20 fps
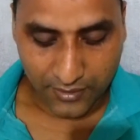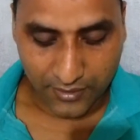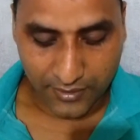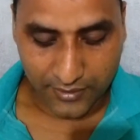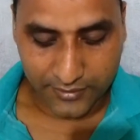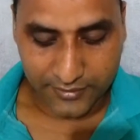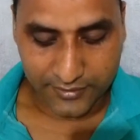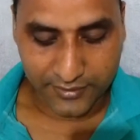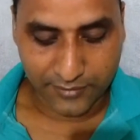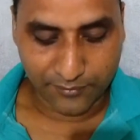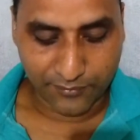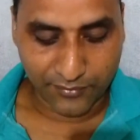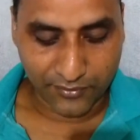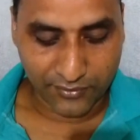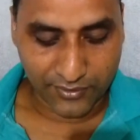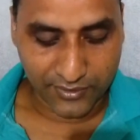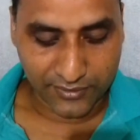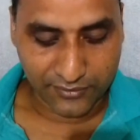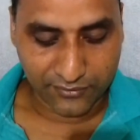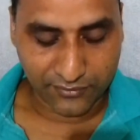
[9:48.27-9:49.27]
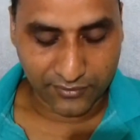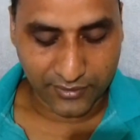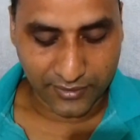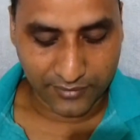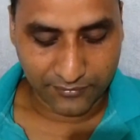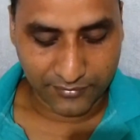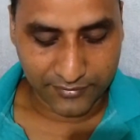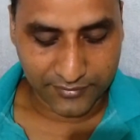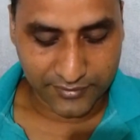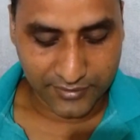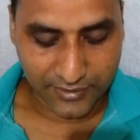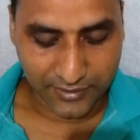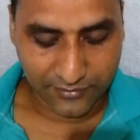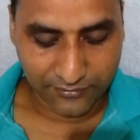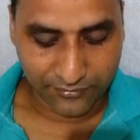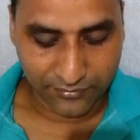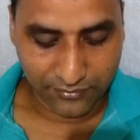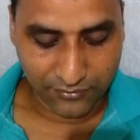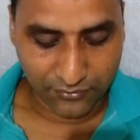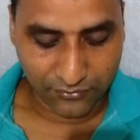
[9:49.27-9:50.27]
it is important to keep it safe
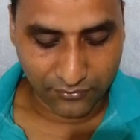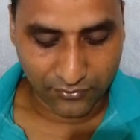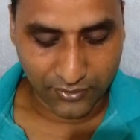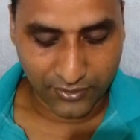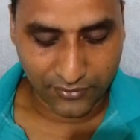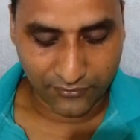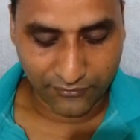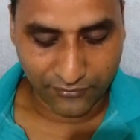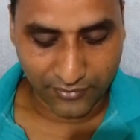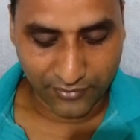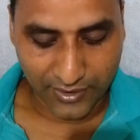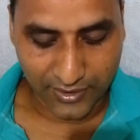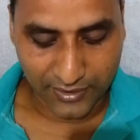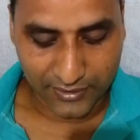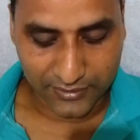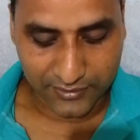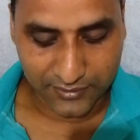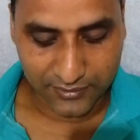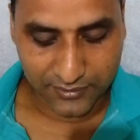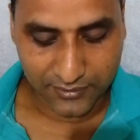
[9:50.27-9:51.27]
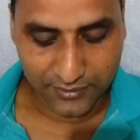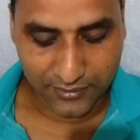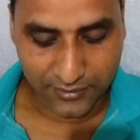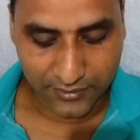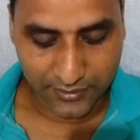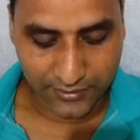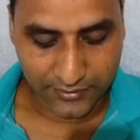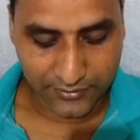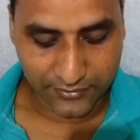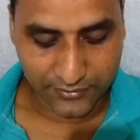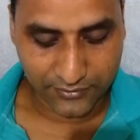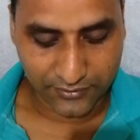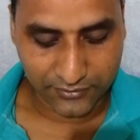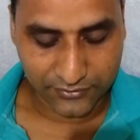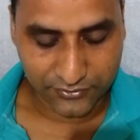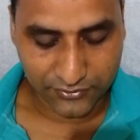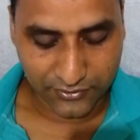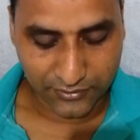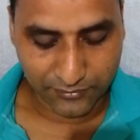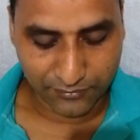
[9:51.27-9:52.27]
where you find it.
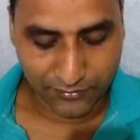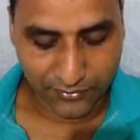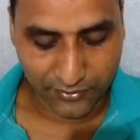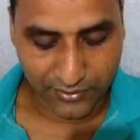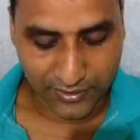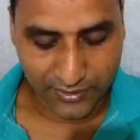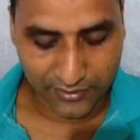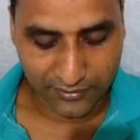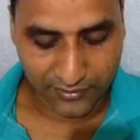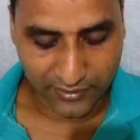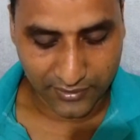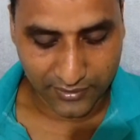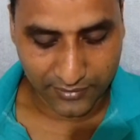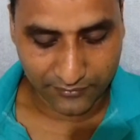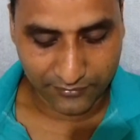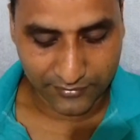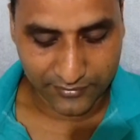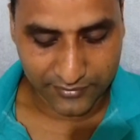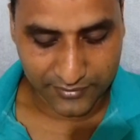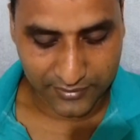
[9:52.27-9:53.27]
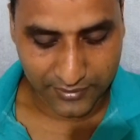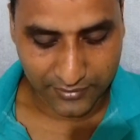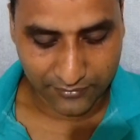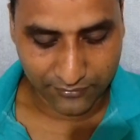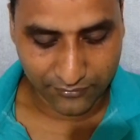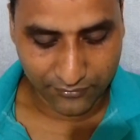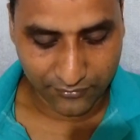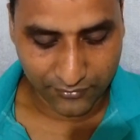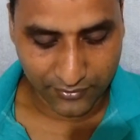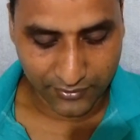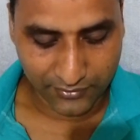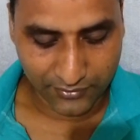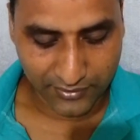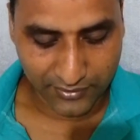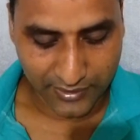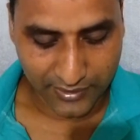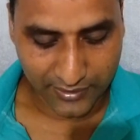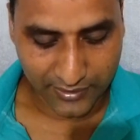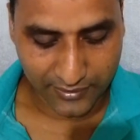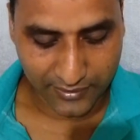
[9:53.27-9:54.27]
It is also important to keep it safe
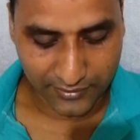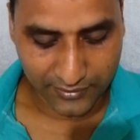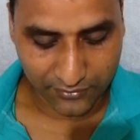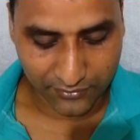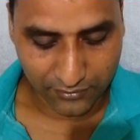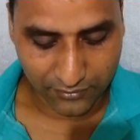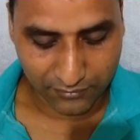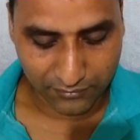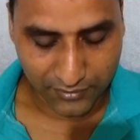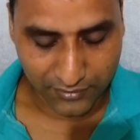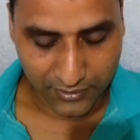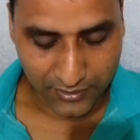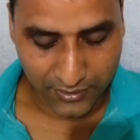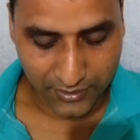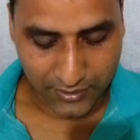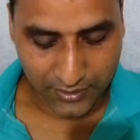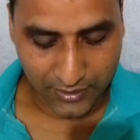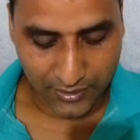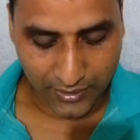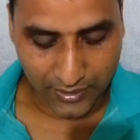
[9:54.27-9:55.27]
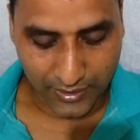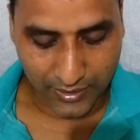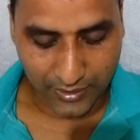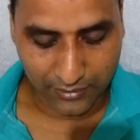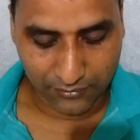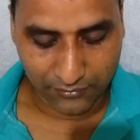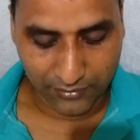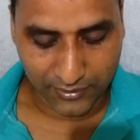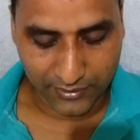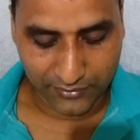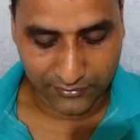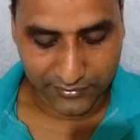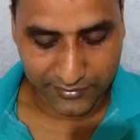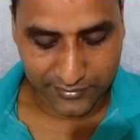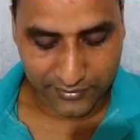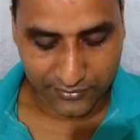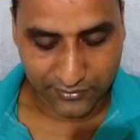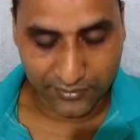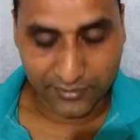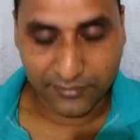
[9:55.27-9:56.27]
where you carry it home and when you
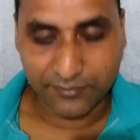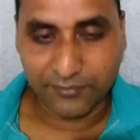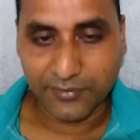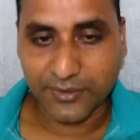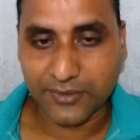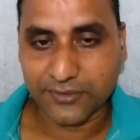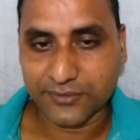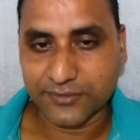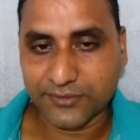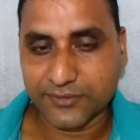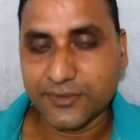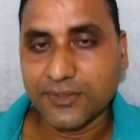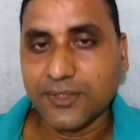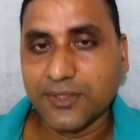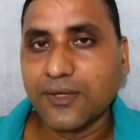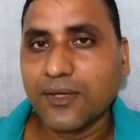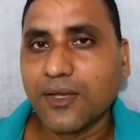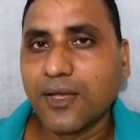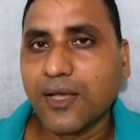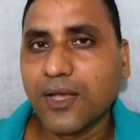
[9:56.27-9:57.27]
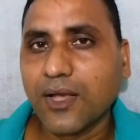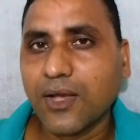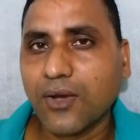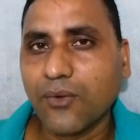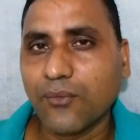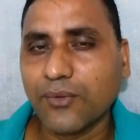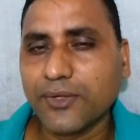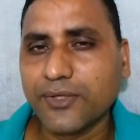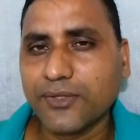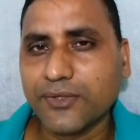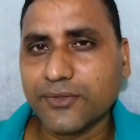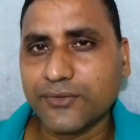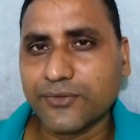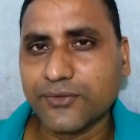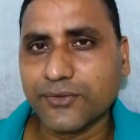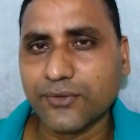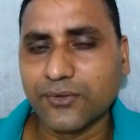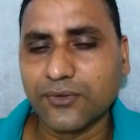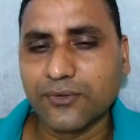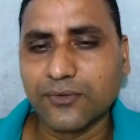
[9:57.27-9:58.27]
store it because we need
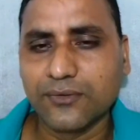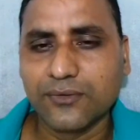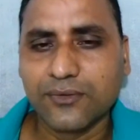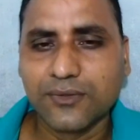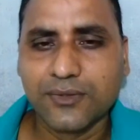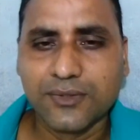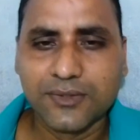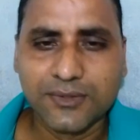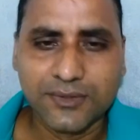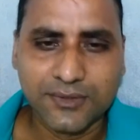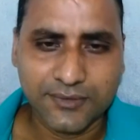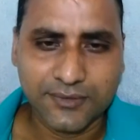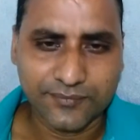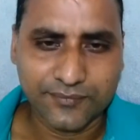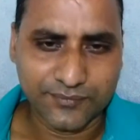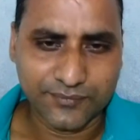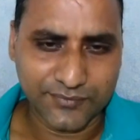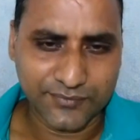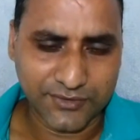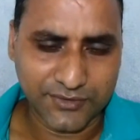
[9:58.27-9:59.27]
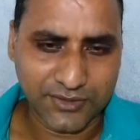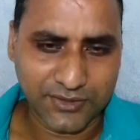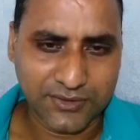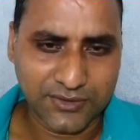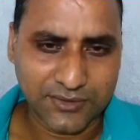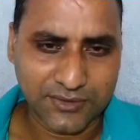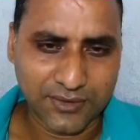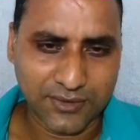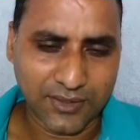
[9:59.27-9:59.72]
to just